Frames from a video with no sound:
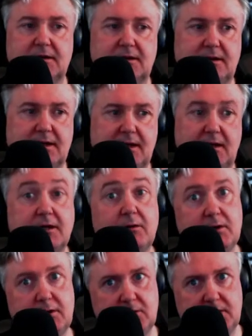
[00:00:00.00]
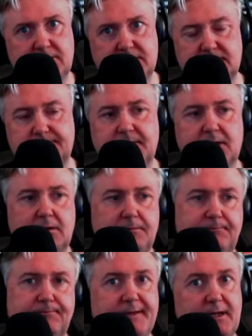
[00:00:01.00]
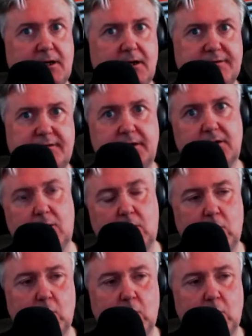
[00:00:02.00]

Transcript: Now I know he was, he lost the old,